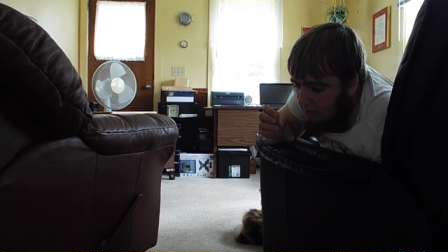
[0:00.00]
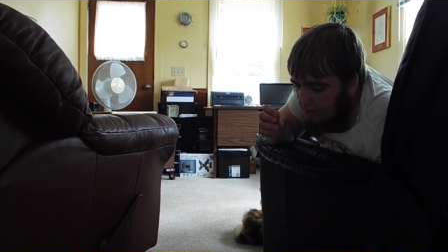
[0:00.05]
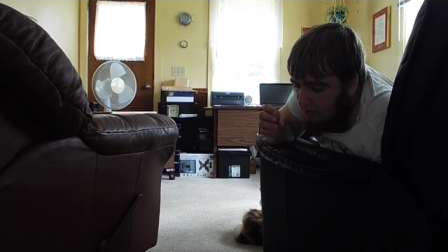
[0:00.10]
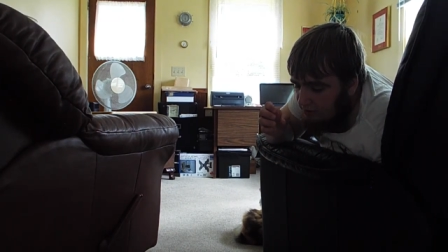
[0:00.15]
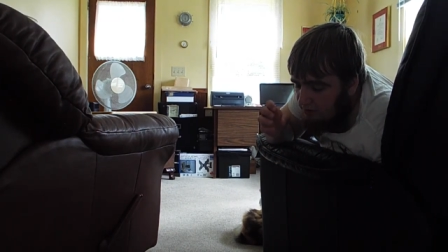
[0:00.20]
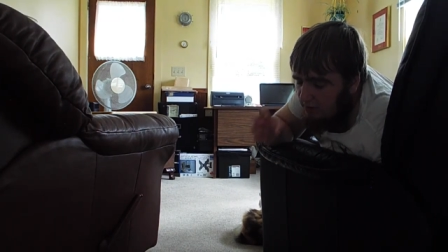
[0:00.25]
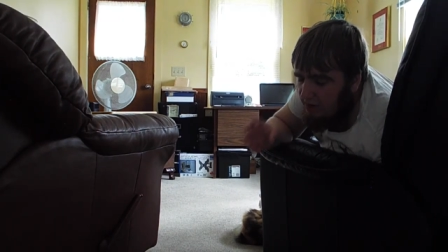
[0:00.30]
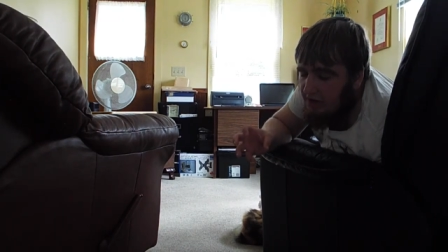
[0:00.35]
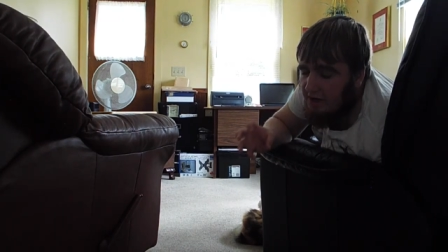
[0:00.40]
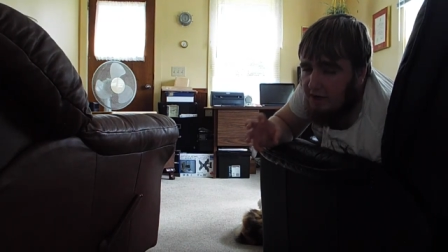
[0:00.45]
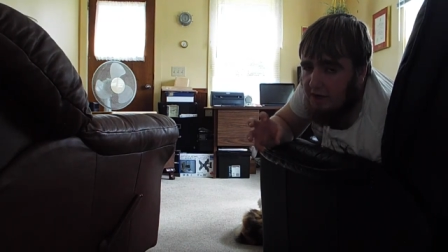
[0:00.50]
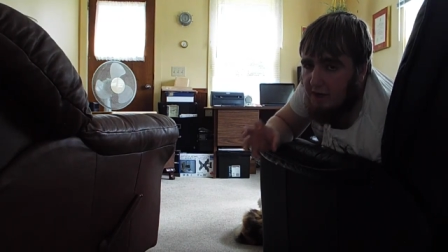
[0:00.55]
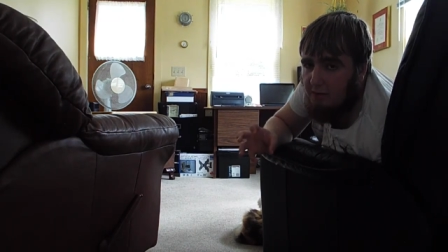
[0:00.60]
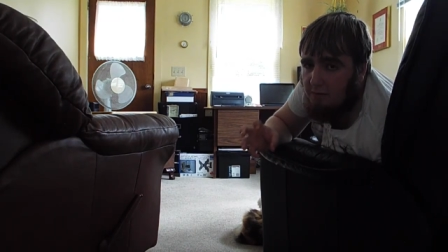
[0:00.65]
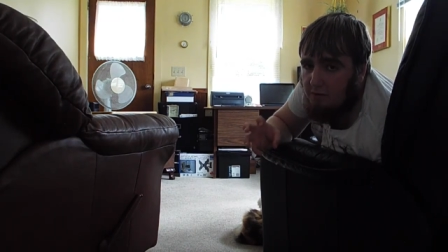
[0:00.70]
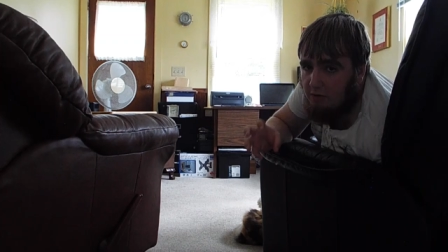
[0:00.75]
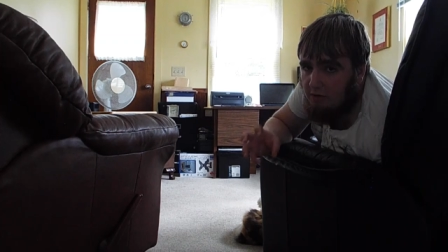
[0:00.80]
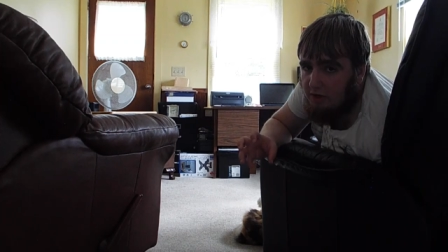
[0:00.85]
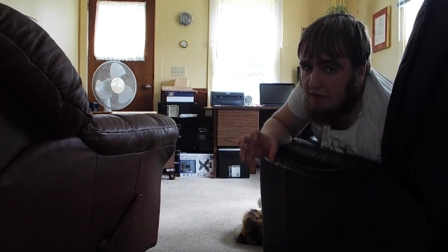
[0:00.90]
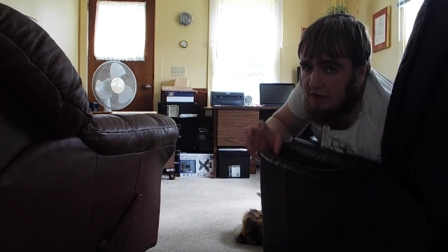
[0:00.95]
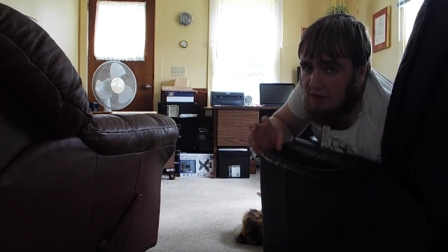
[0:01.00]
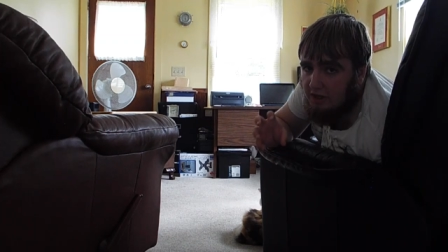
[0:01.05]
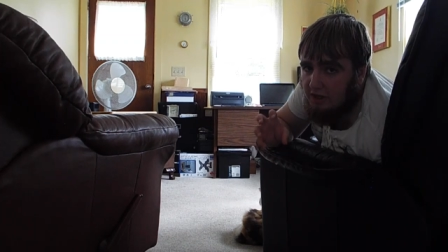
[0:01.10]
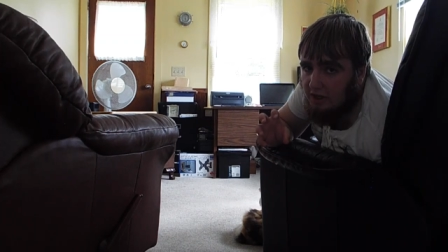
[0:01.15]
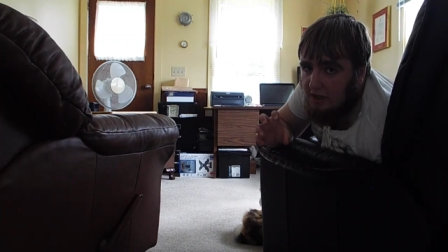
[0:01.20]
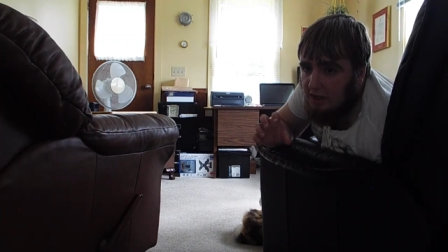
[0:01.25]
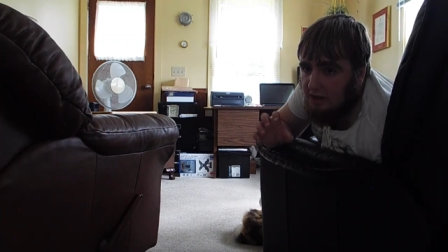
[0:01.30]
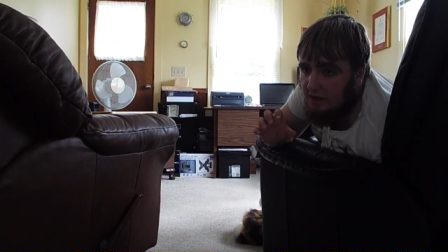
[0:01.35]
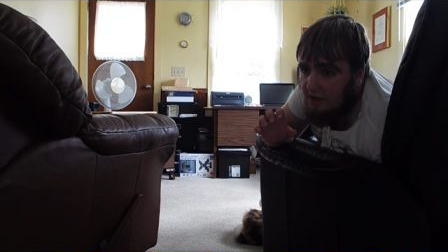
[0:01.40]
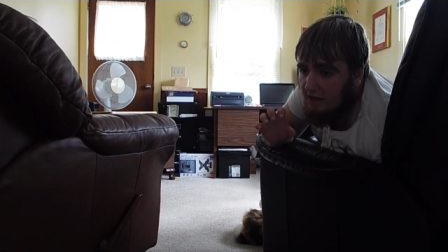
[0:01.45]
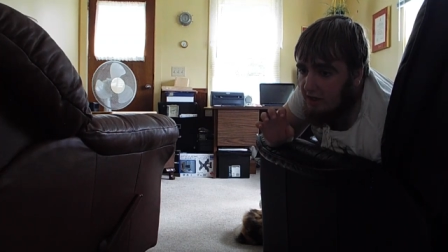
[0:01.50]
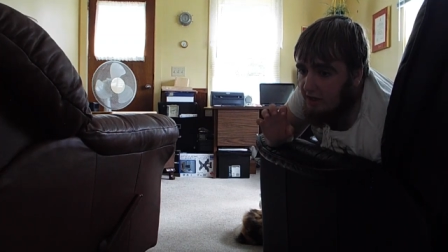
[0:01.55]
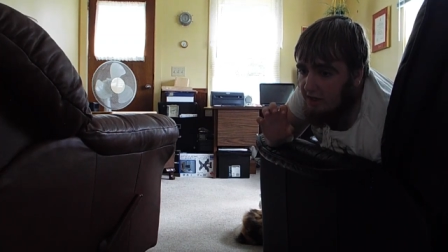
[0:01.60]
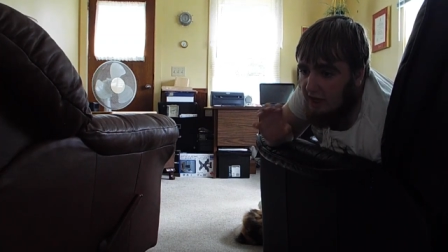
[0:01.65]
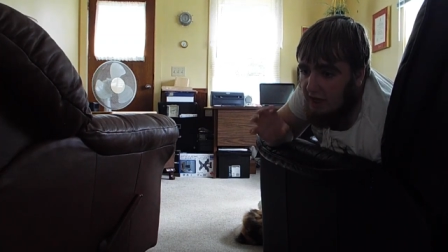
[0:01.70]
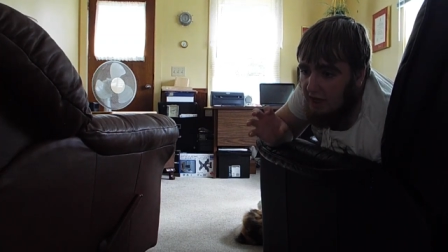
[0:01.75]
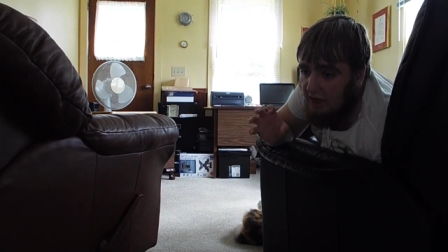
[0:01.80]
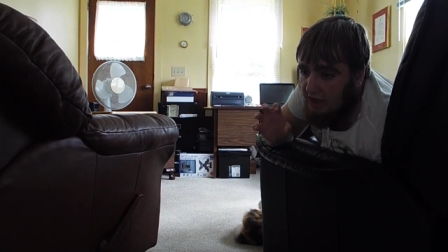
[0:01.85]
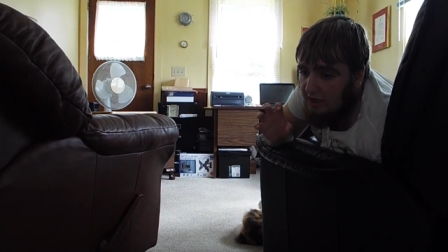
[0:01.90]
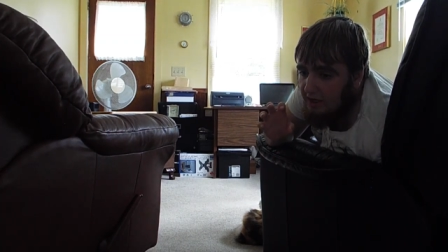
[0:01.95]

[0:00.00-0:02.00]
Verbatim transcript: try to keep doing the like day, uh,